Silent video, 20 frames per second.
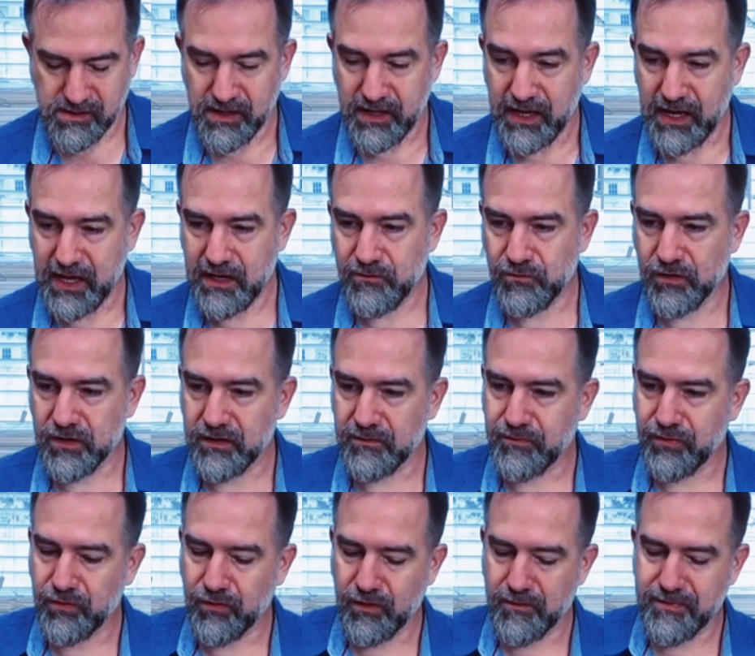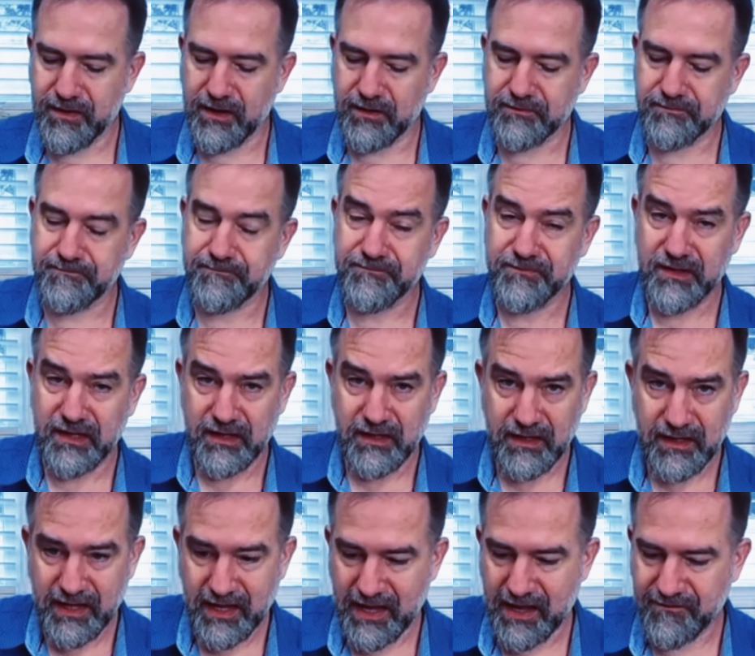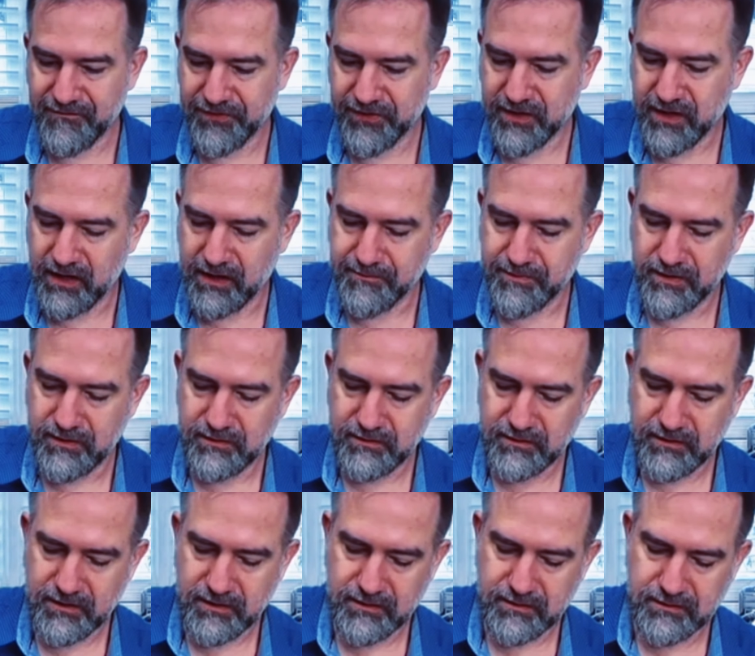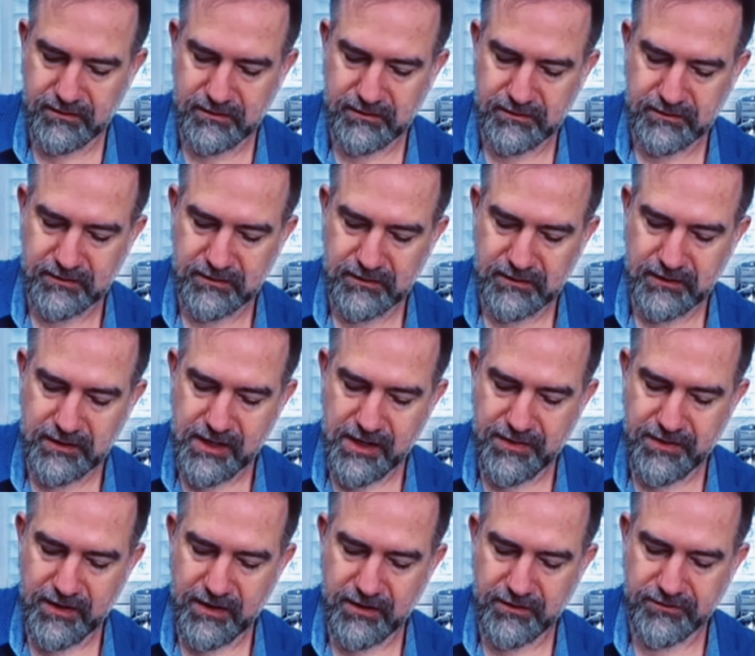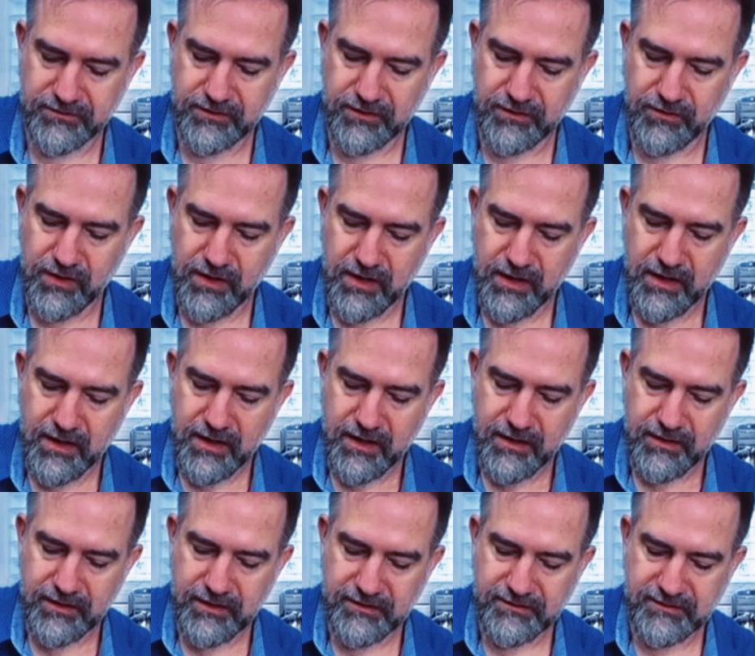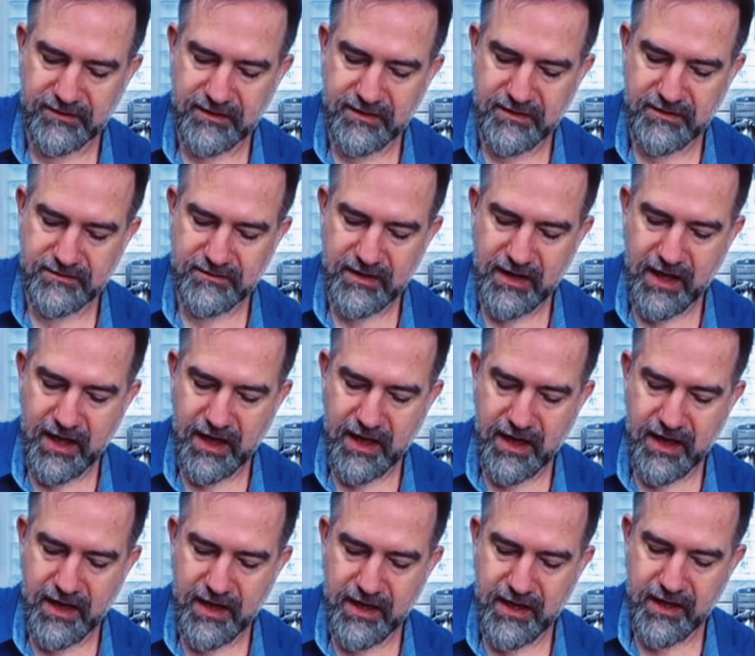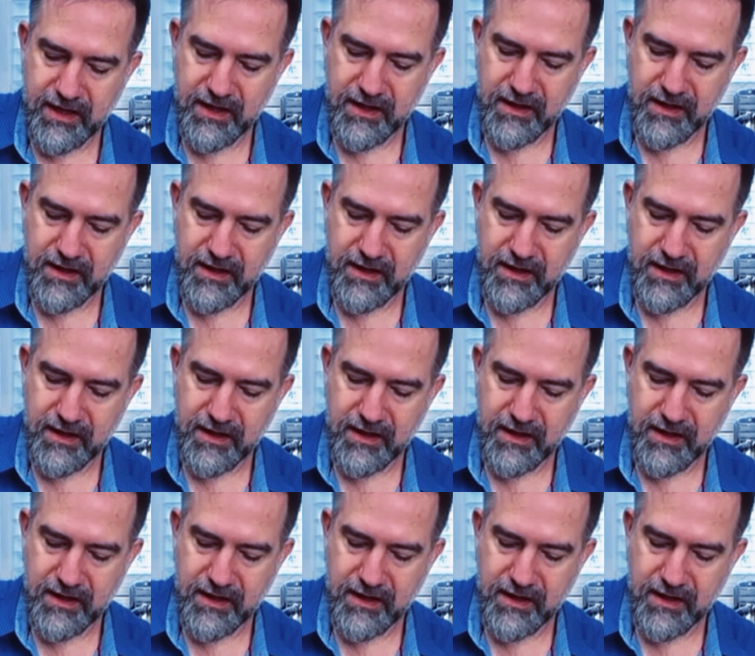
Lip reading: and we're gonna pour about half of the cup in there. So this is a